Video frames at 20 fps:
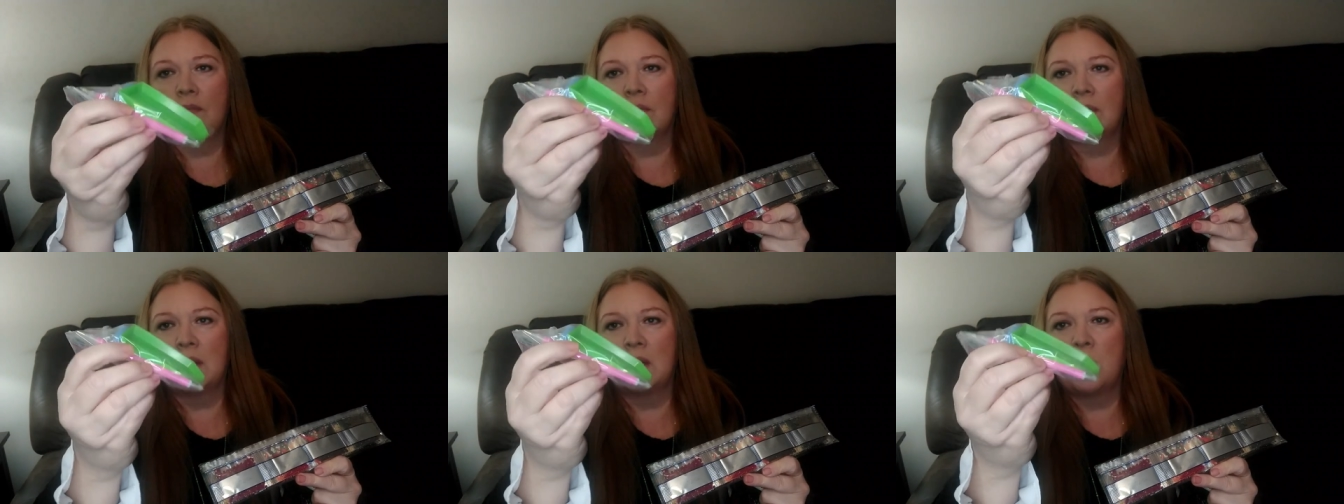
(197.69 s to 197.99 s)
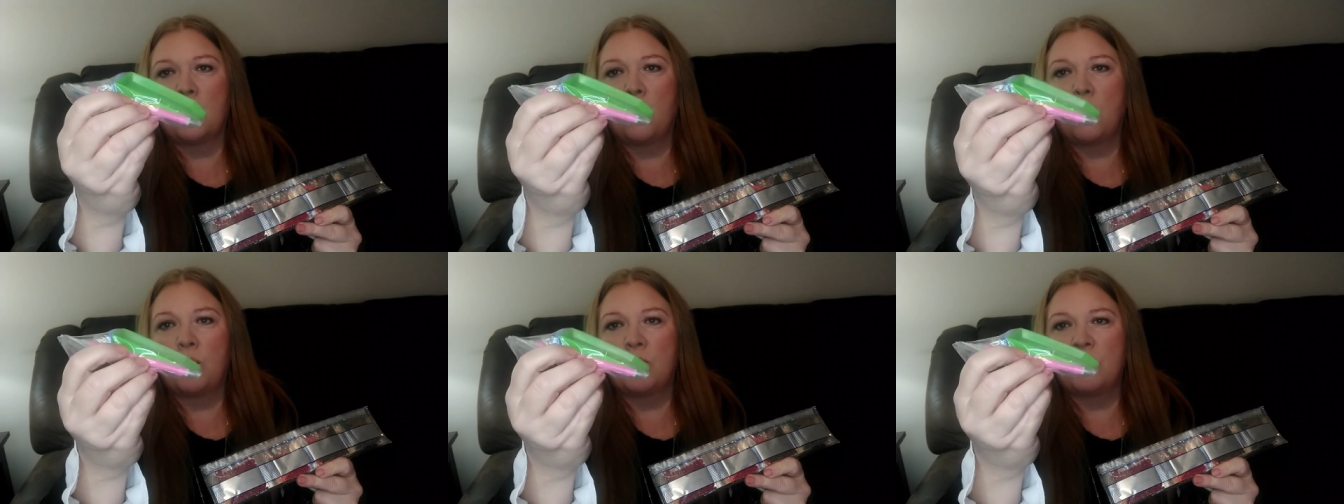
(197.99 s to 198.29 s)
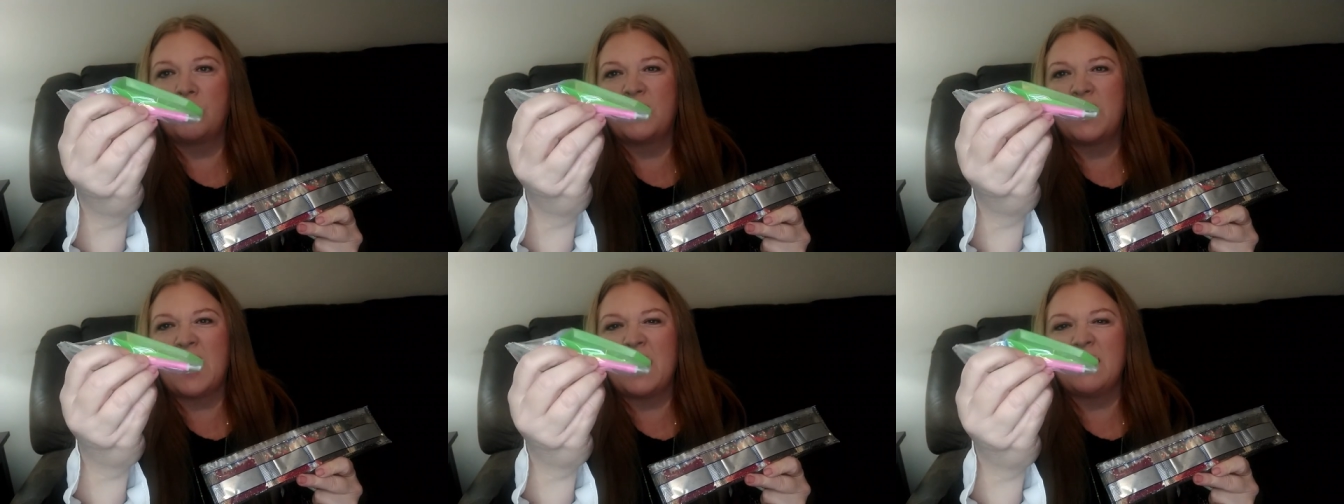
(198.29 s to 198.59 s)
little
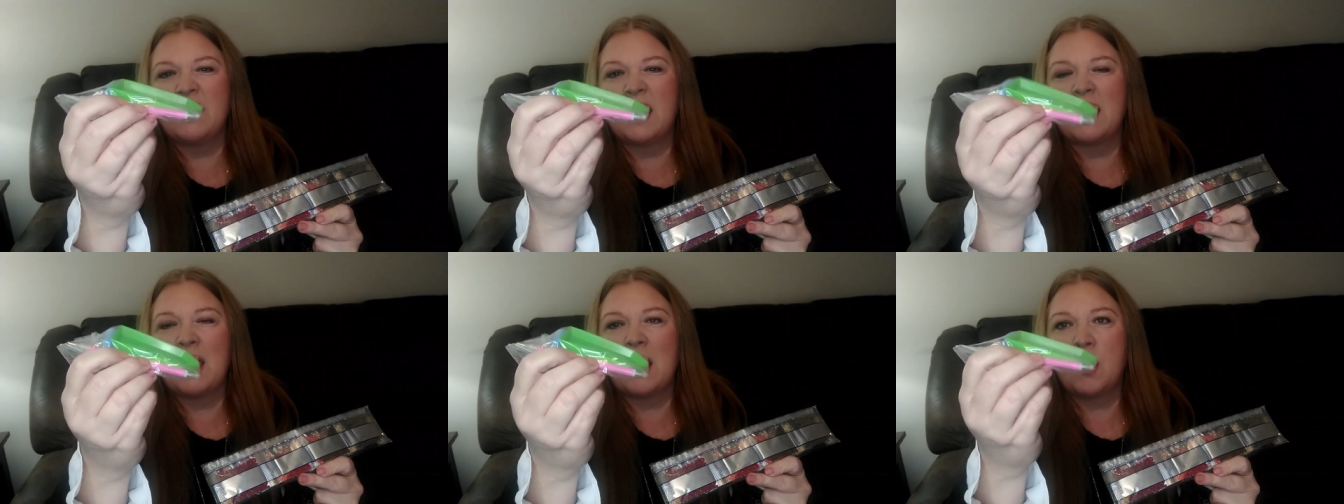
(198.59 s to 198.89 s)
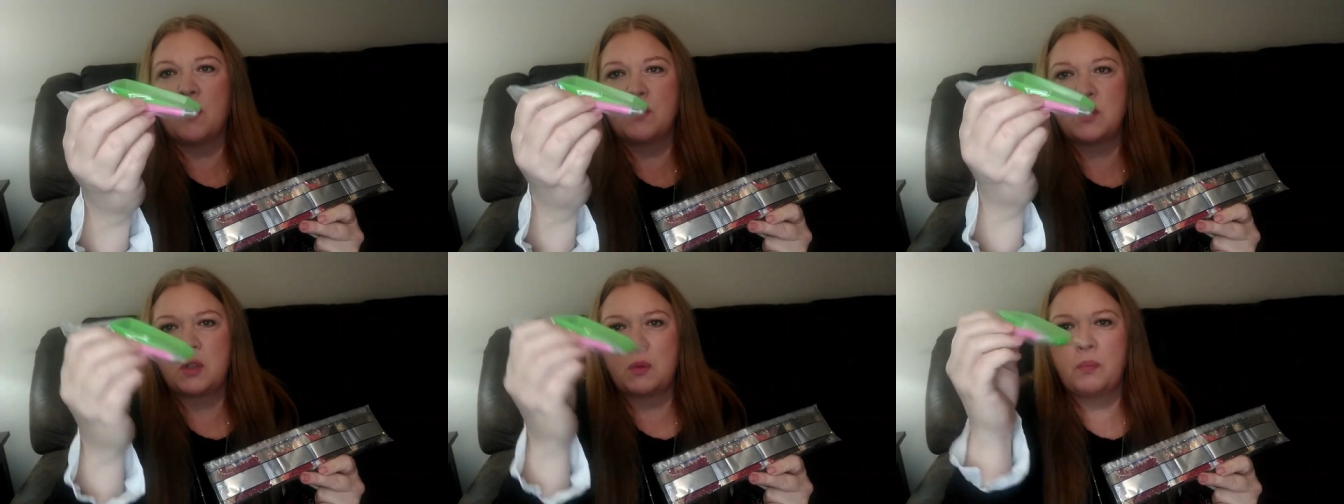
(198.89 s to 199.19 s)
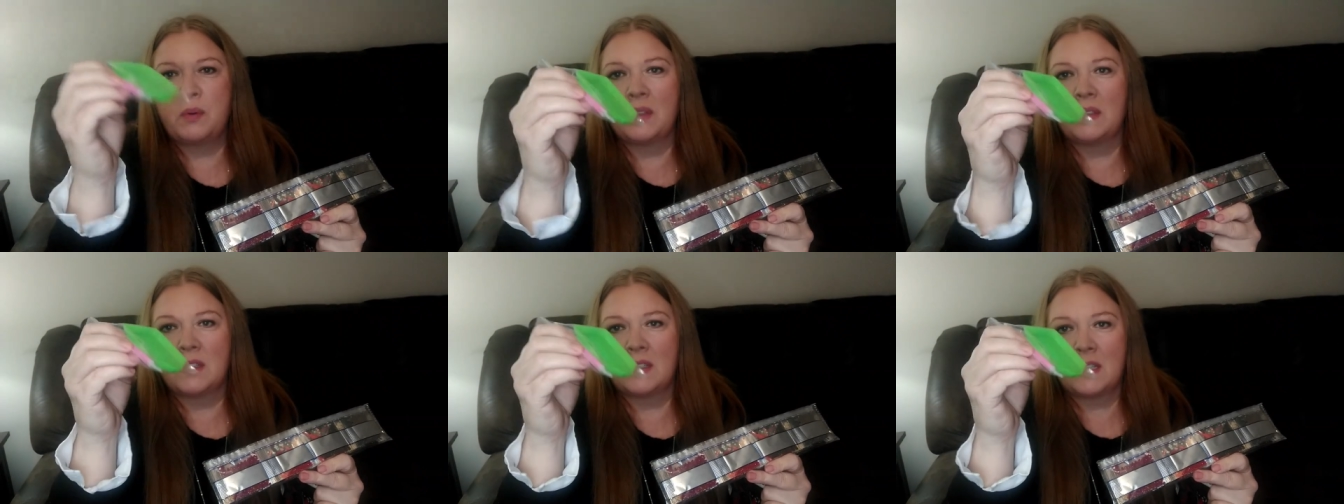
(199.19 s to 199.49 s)
thing that helps you
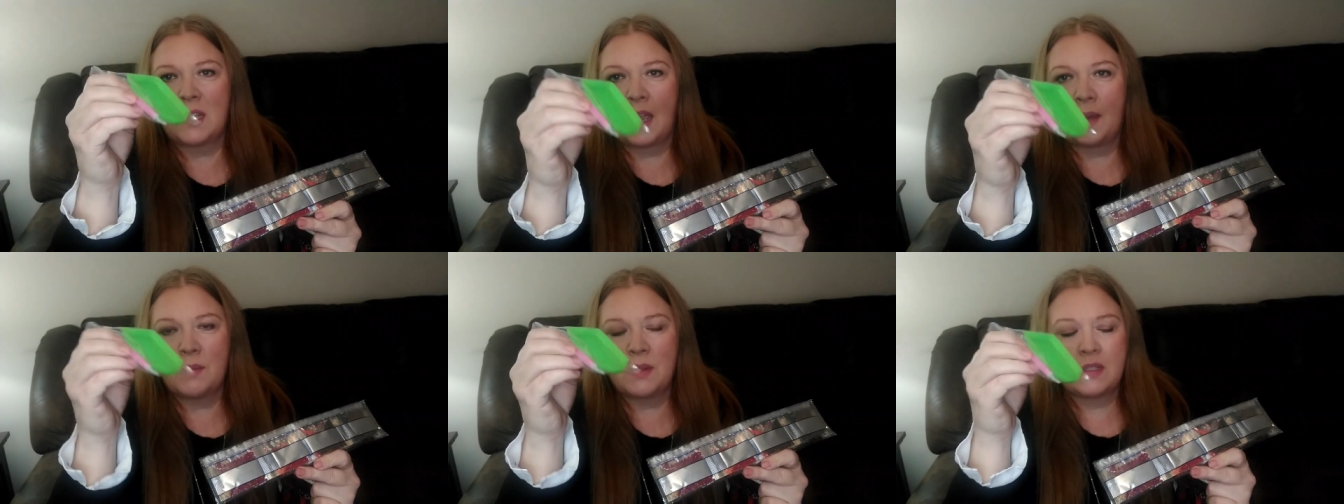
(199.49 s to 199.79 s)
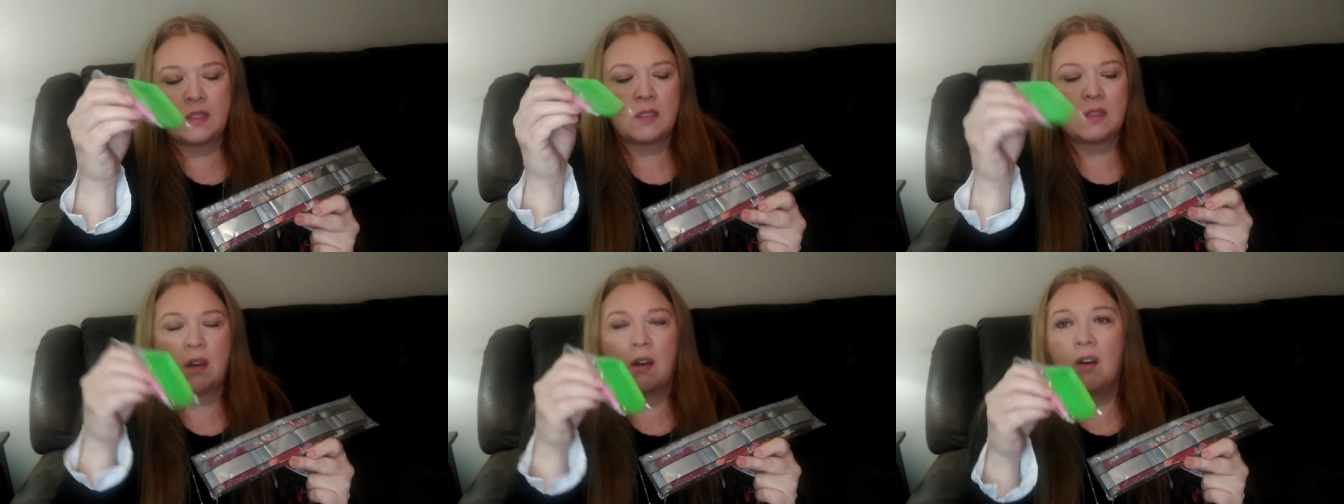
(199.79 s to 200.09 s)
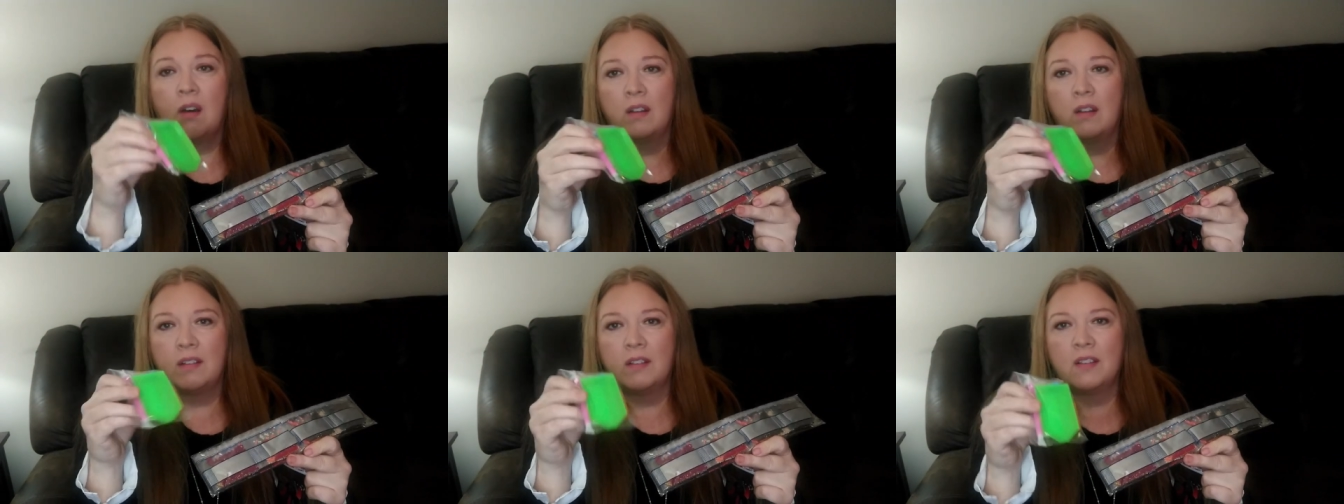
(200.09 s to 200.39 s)
put the diamonds
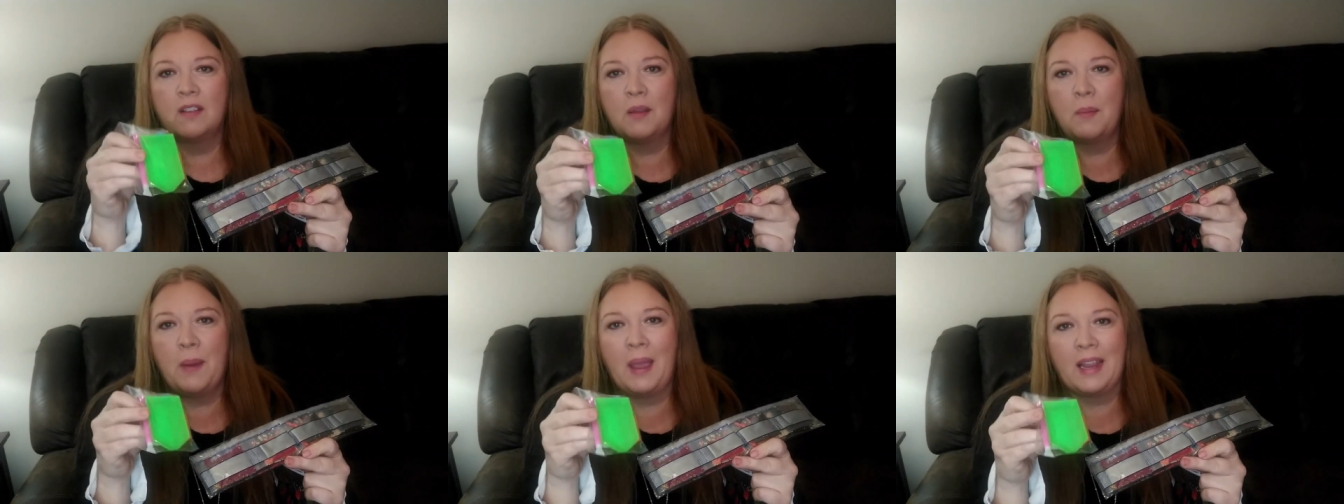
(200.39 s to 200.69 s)
on the